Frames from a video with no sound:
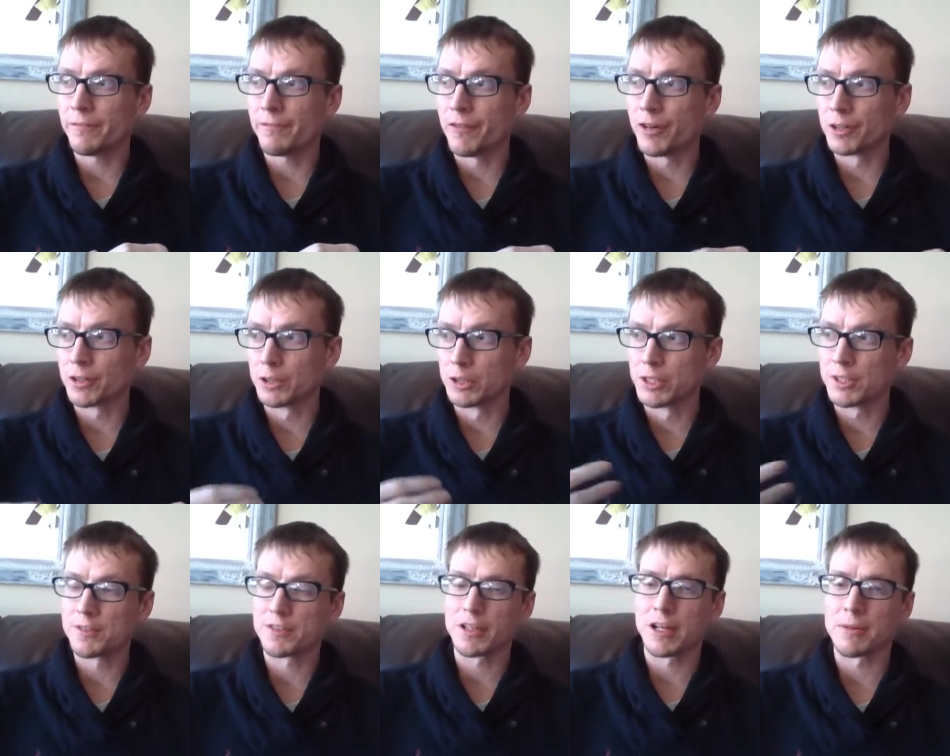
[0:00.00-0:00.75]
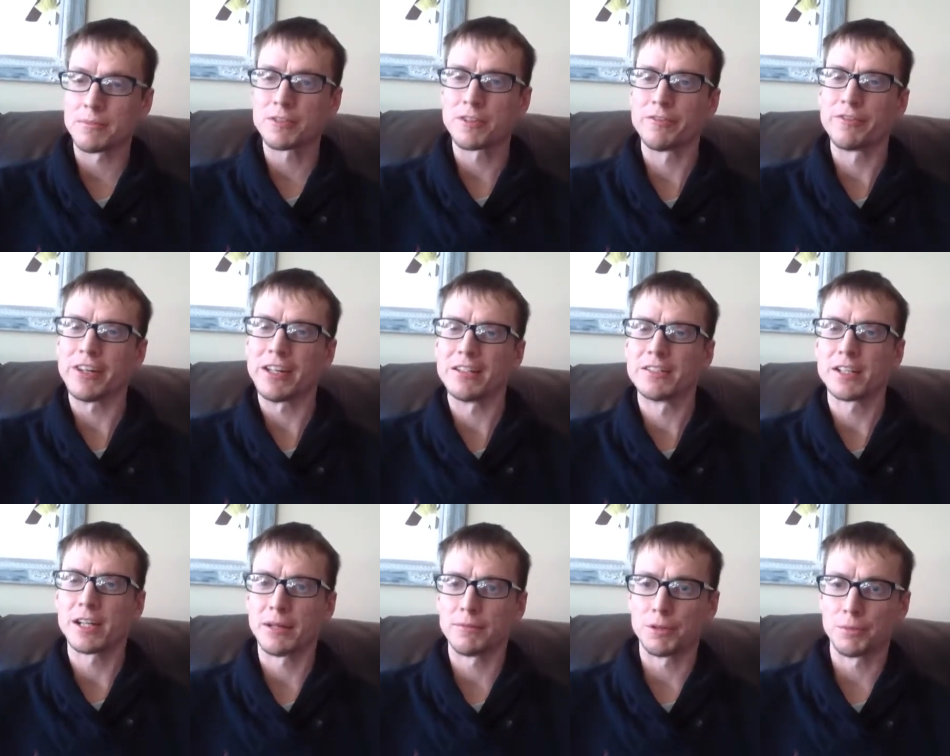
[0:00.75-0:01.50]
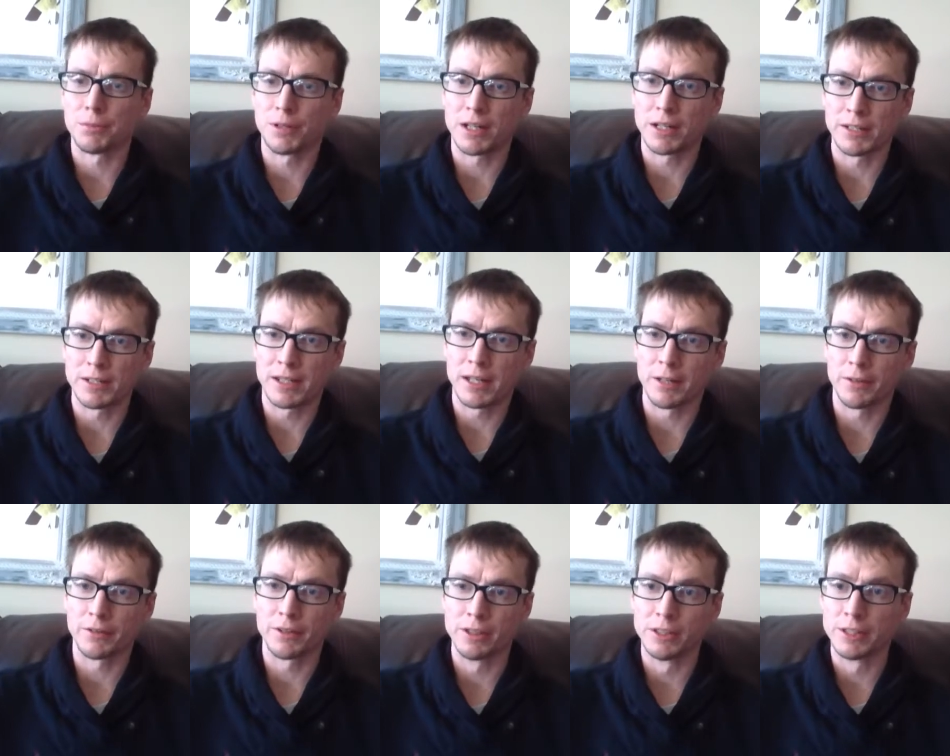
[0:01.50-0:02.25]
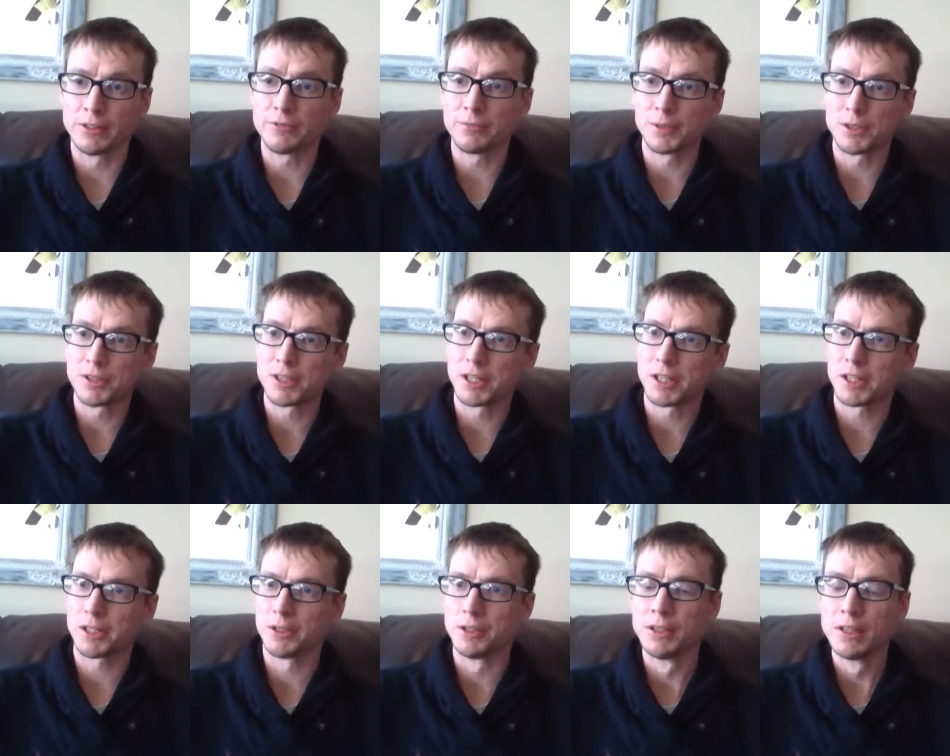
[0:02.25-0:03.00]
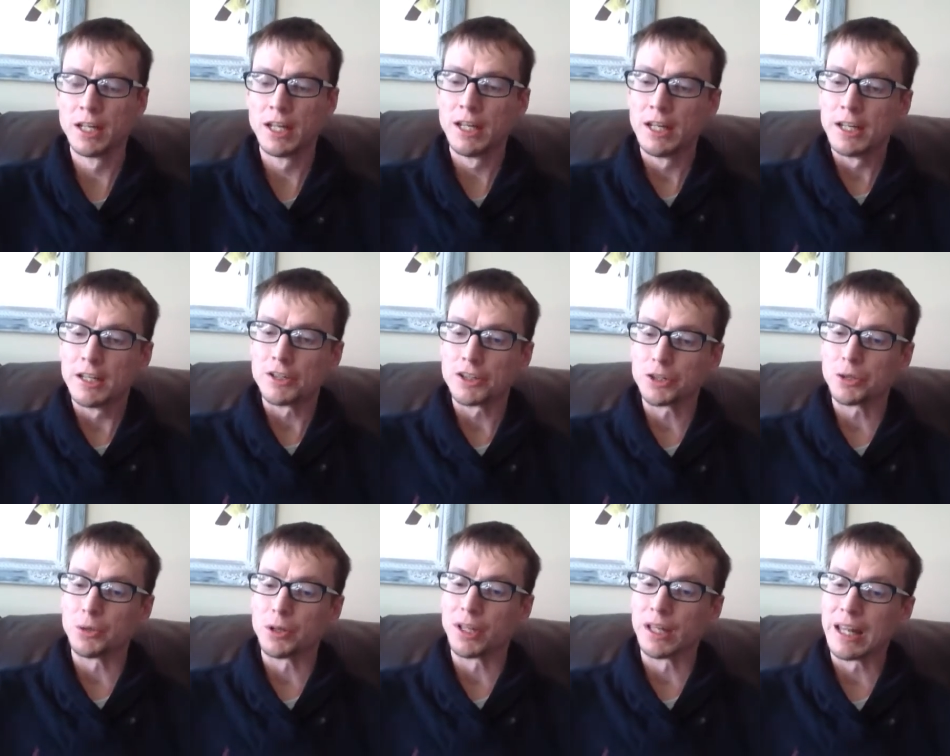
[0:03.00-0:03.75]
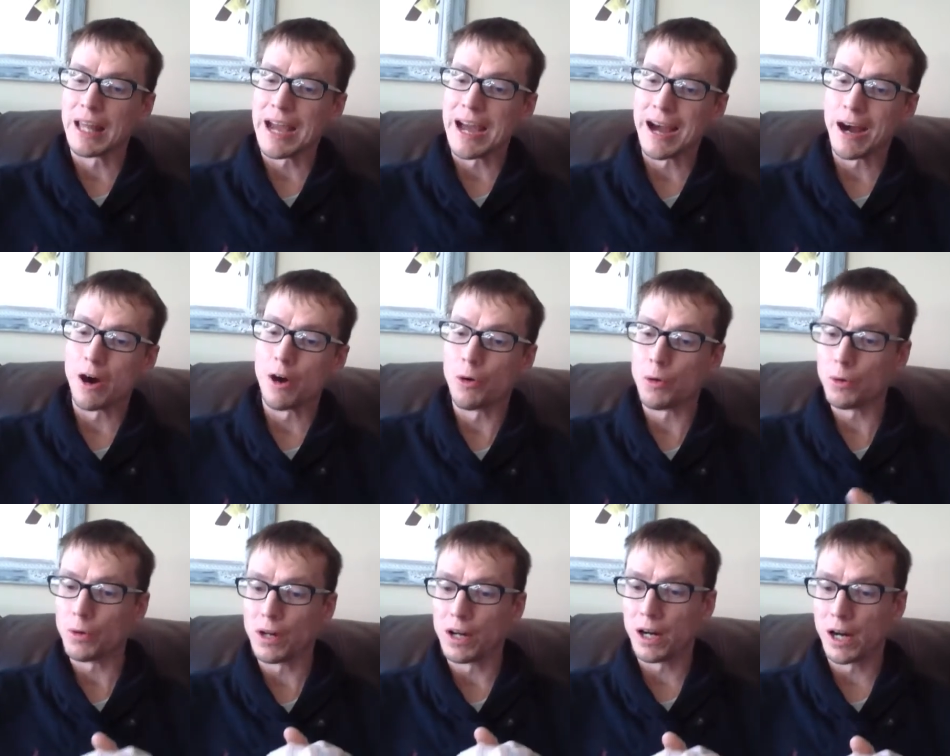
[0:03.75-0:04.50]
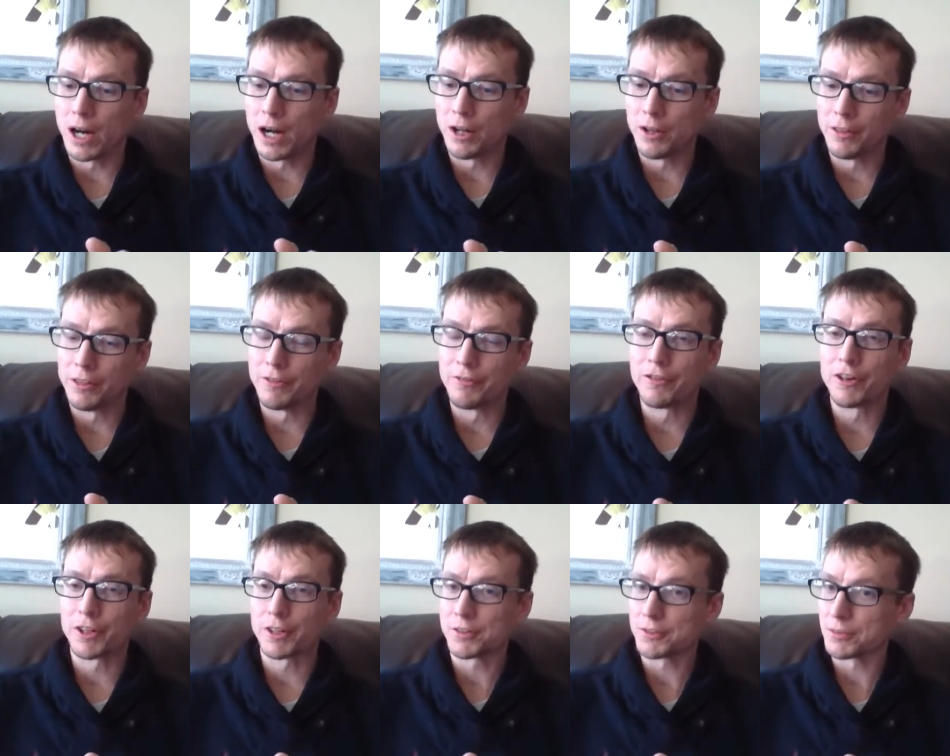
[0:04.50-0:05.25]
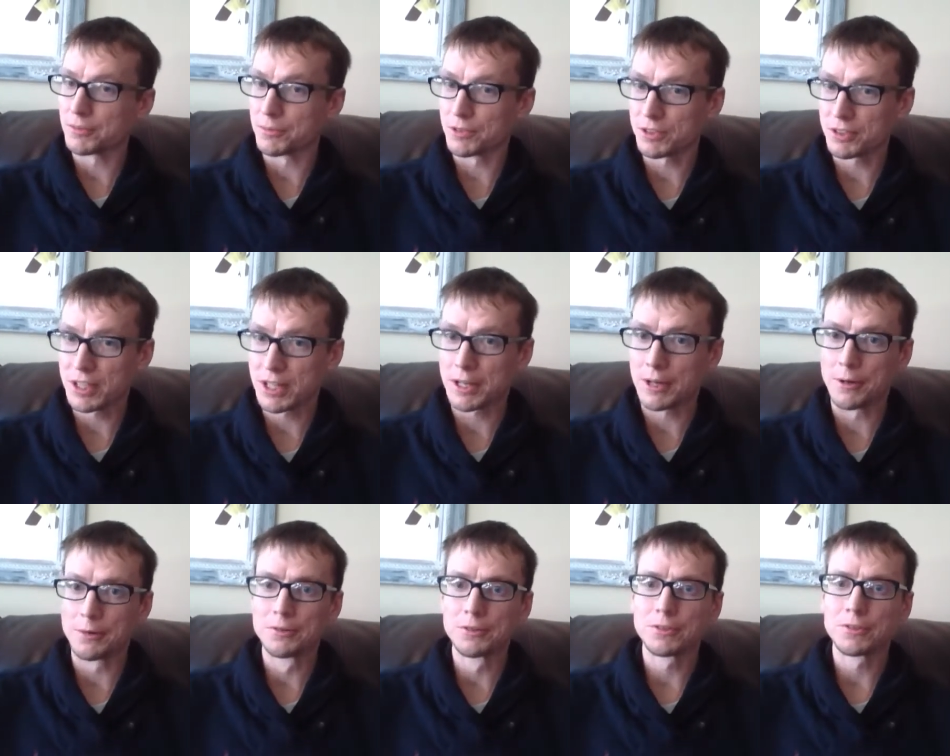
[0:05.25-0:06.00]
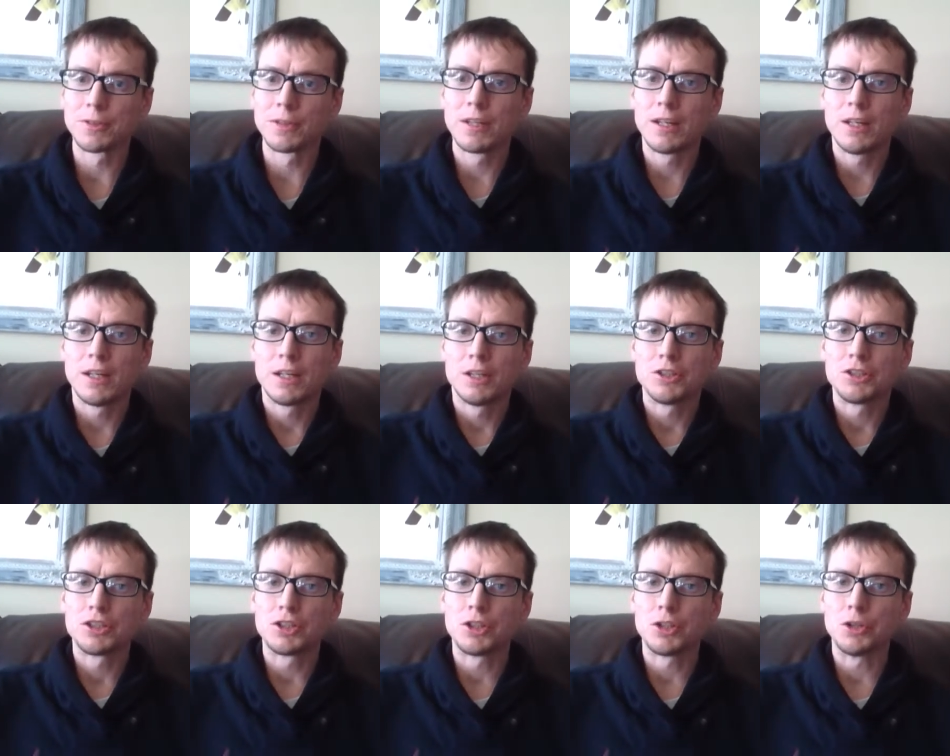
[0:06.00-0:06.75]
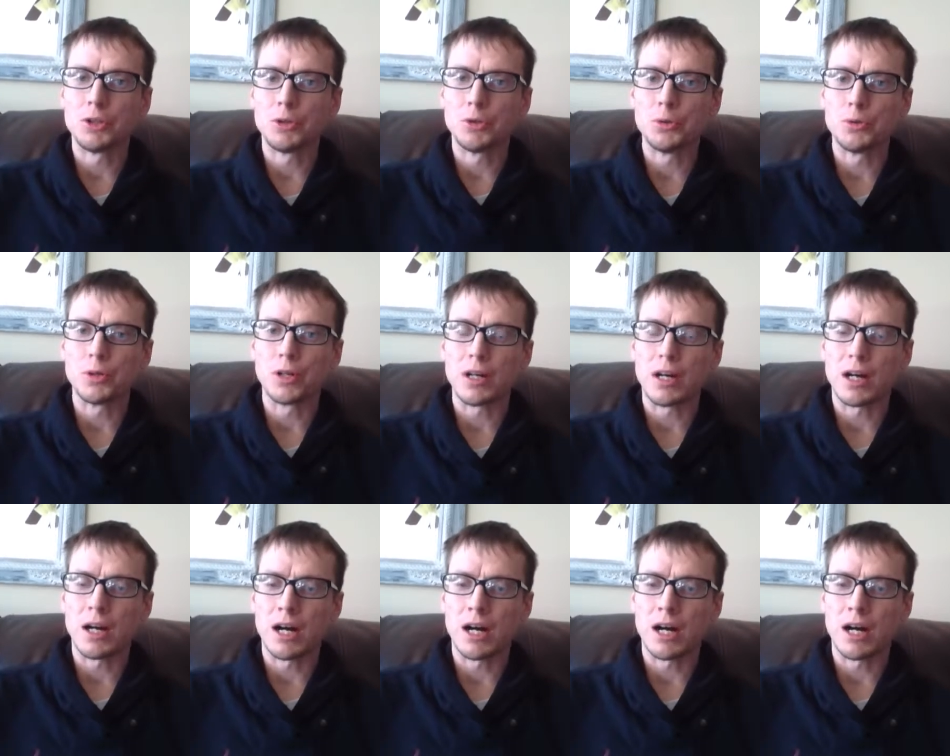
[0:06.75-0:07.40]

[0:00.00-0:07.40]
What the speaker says: fungal enzymes have had time to break down the leaf material to allow the fungus themselves to